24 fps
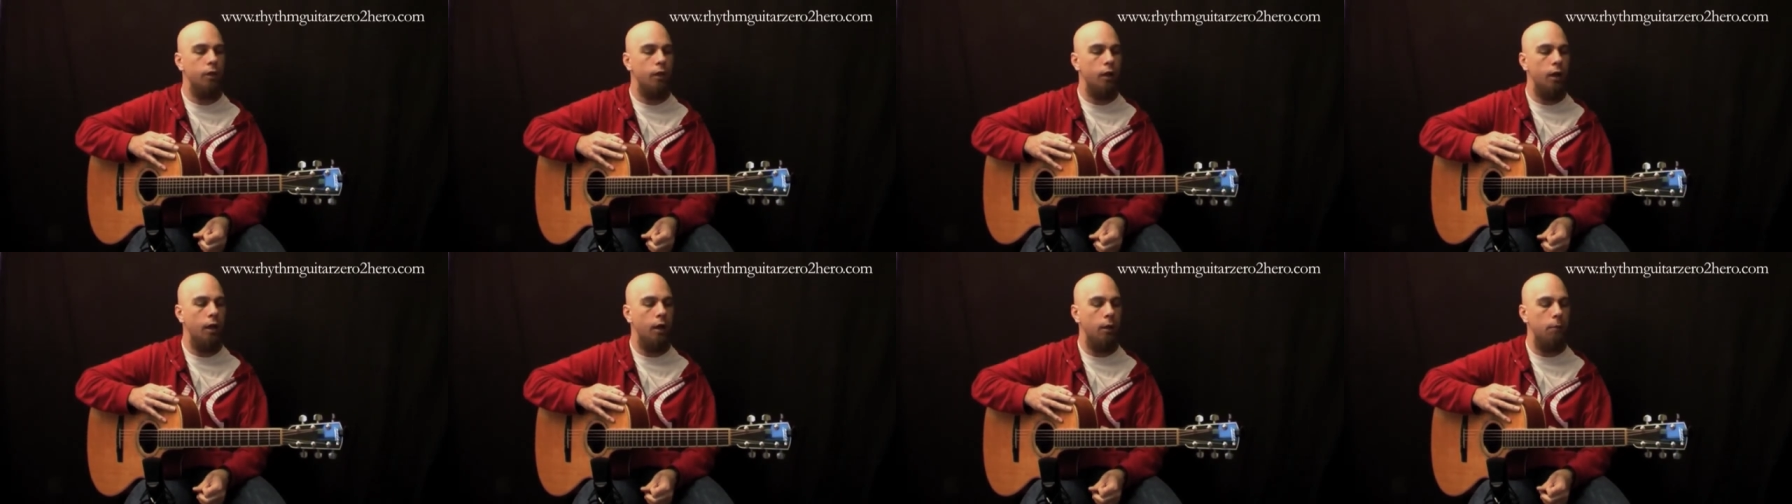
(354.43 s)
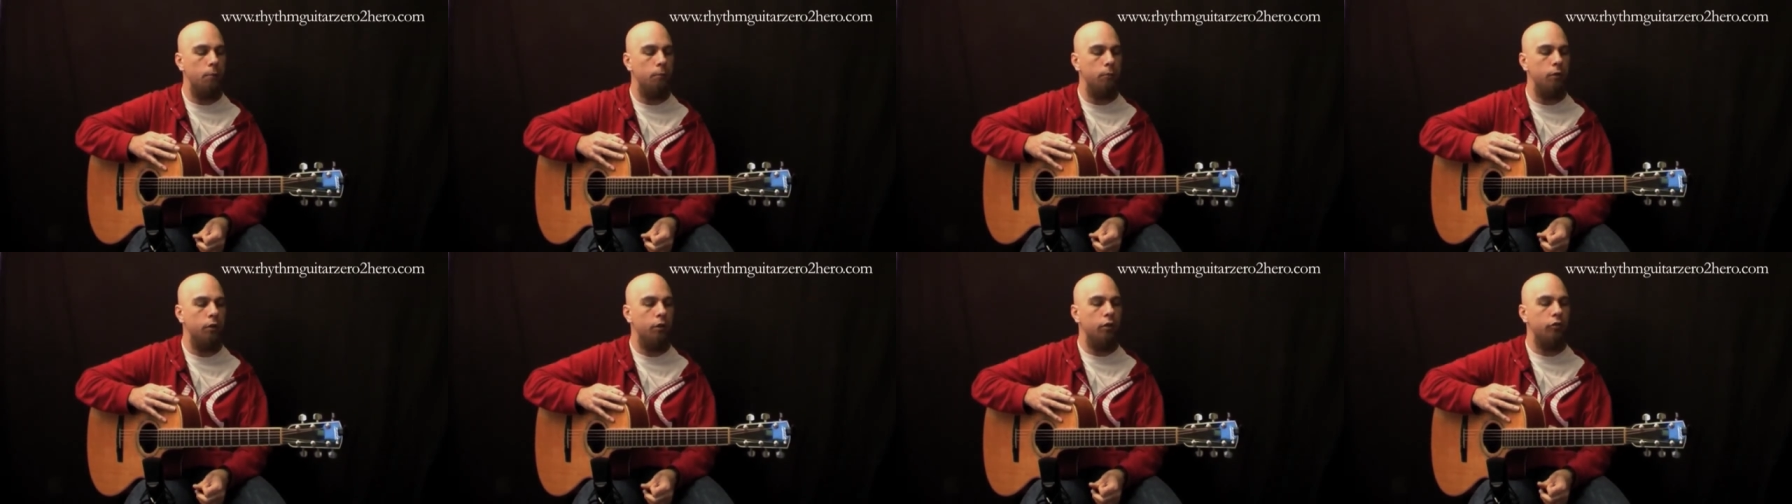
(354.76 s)

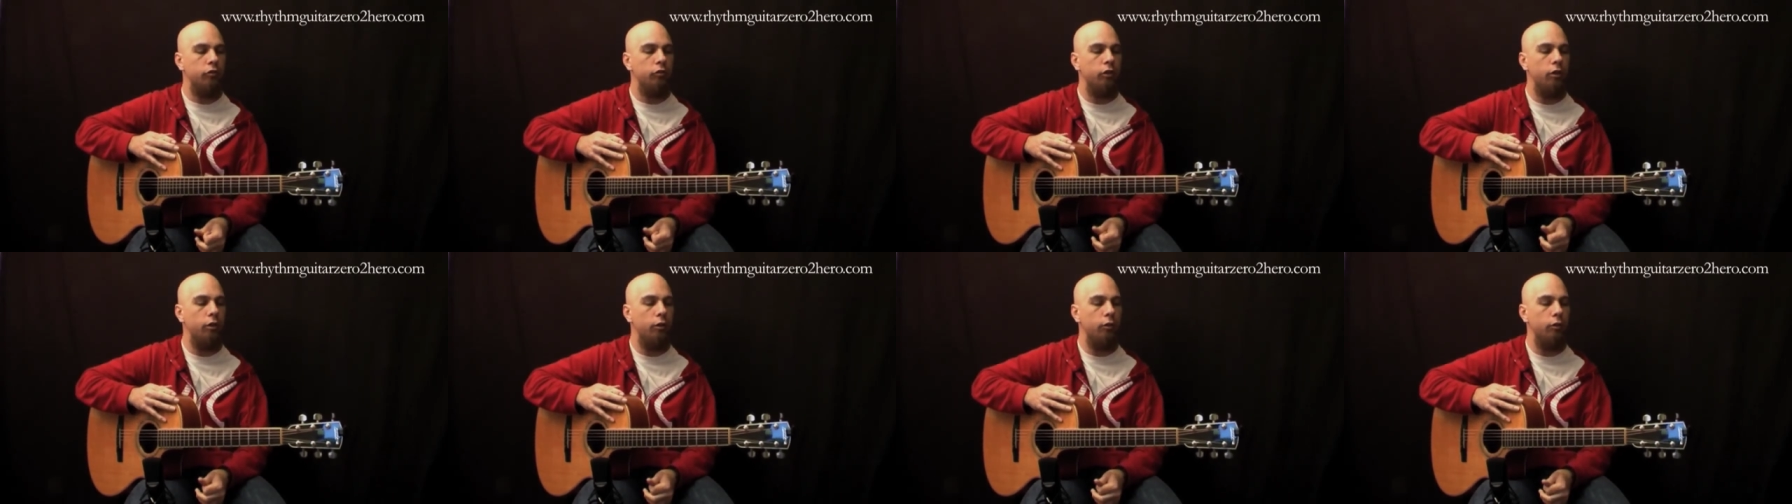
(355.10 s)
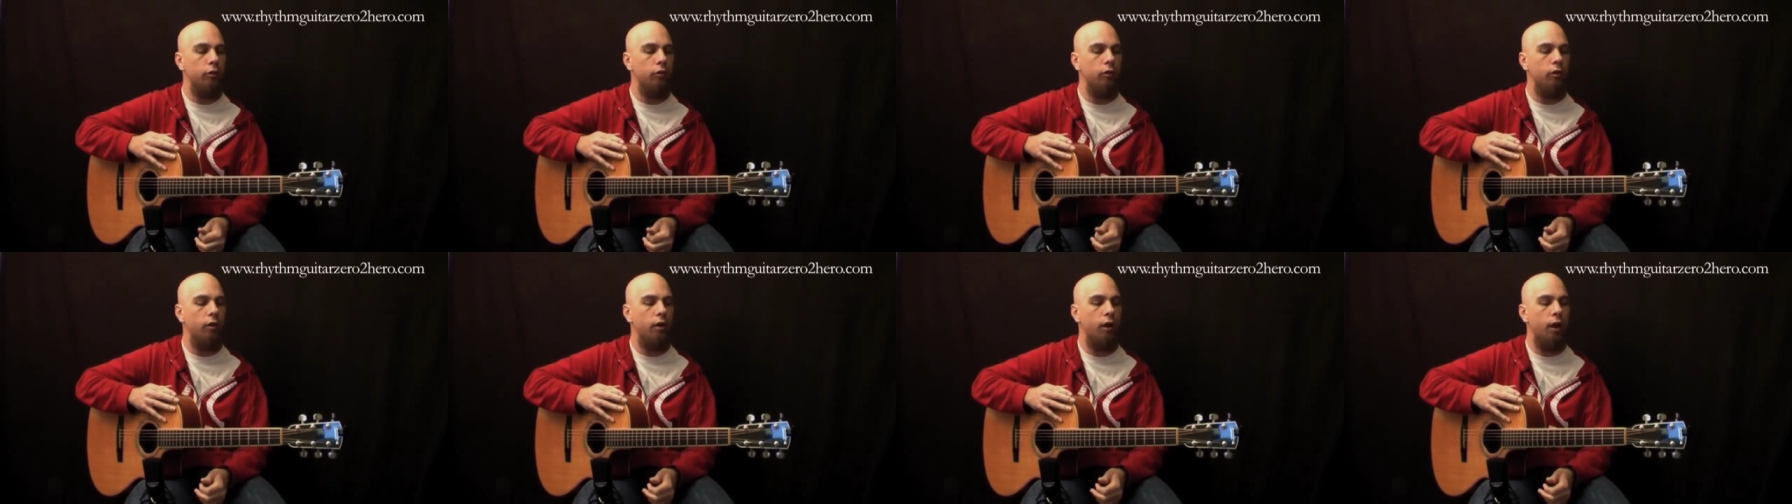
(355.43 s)
Um, so
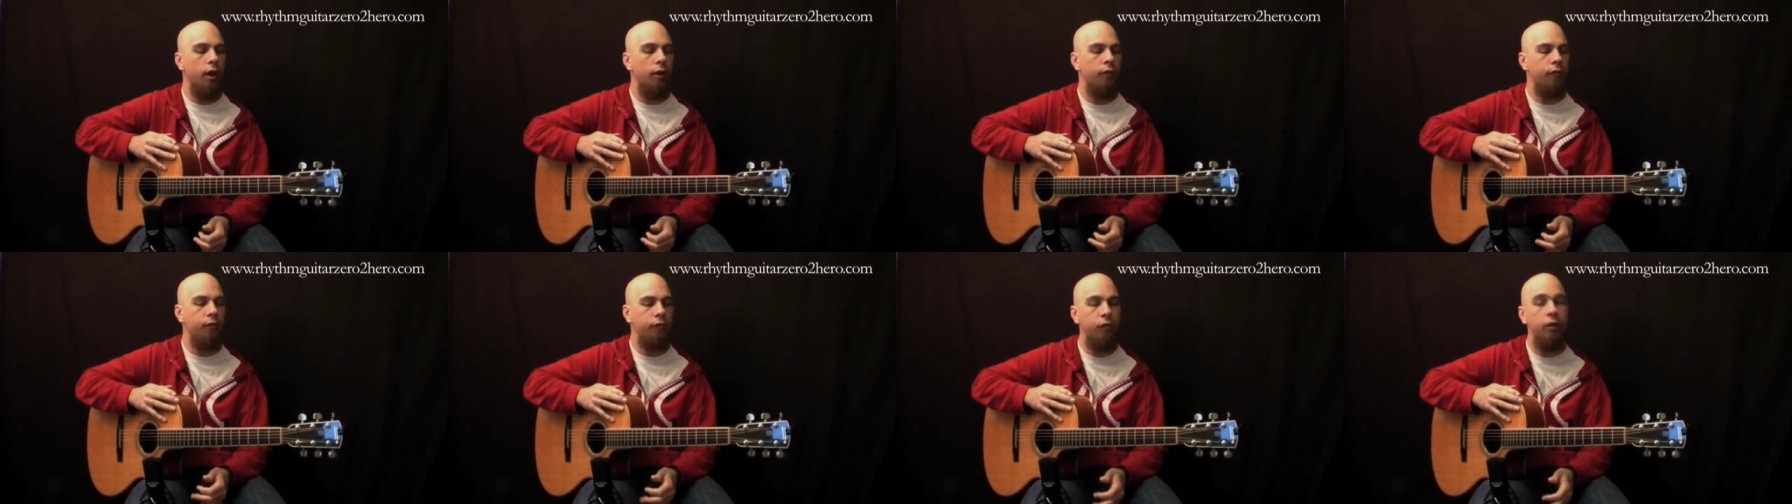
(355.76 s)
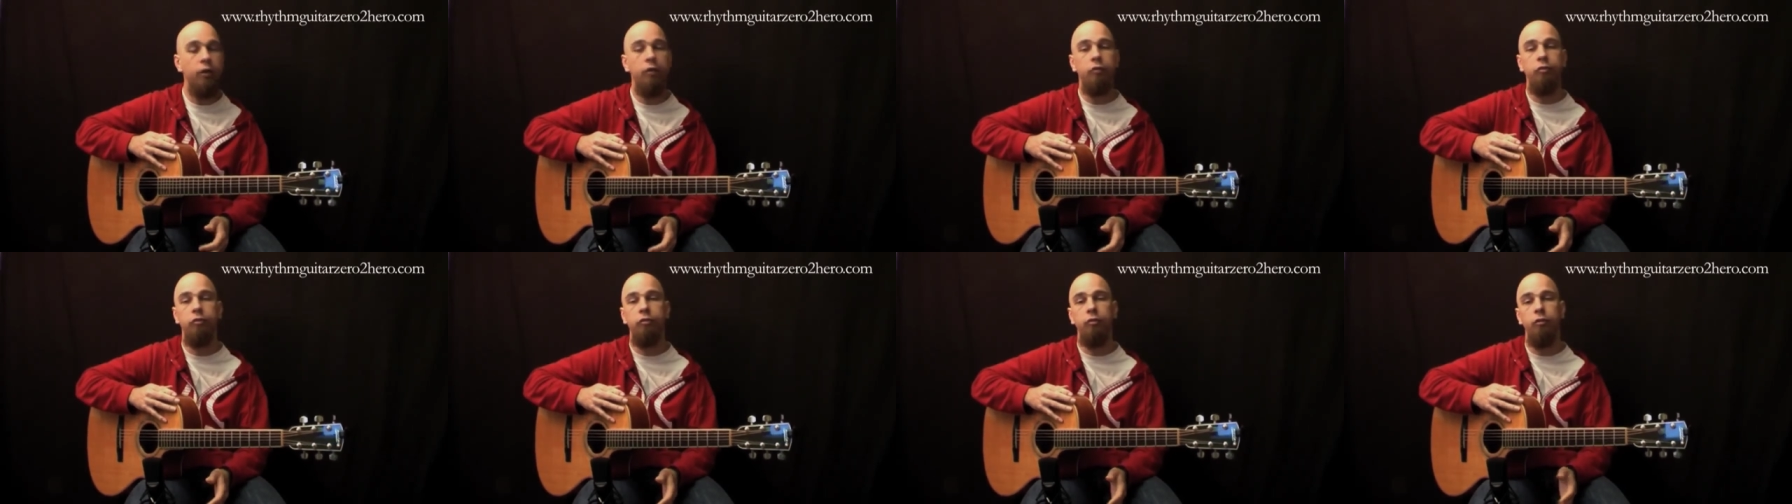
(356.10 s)
at
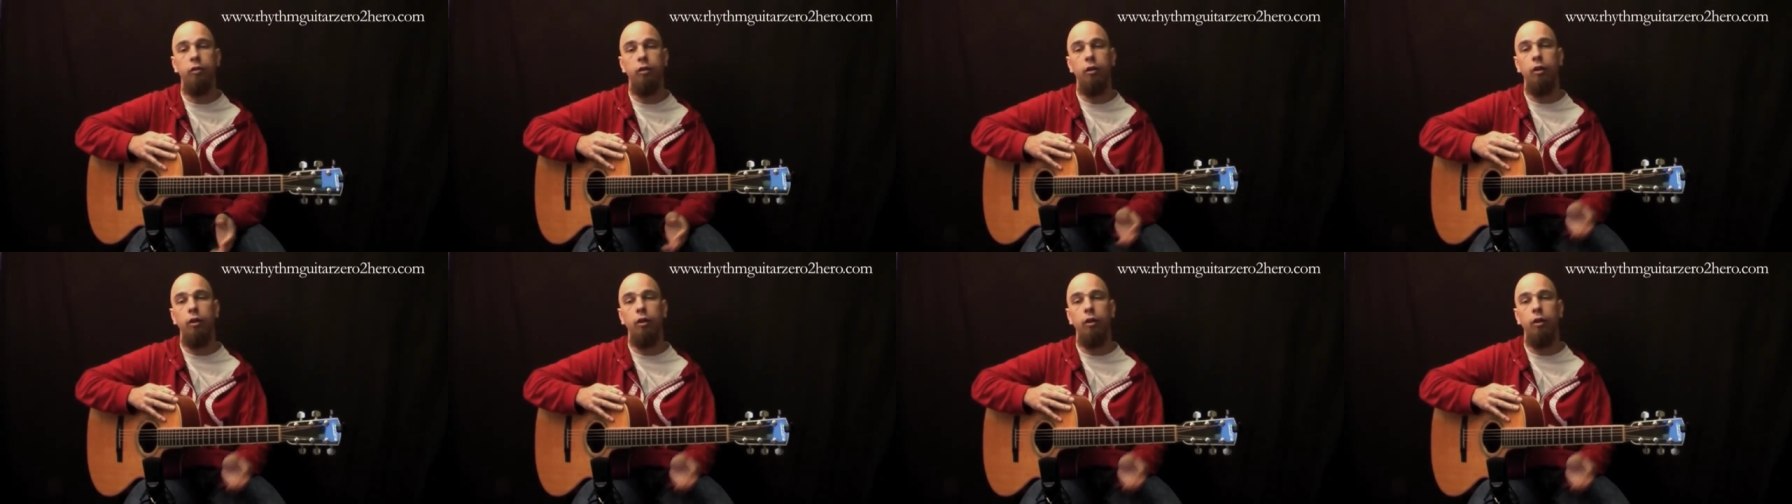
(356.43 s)
first,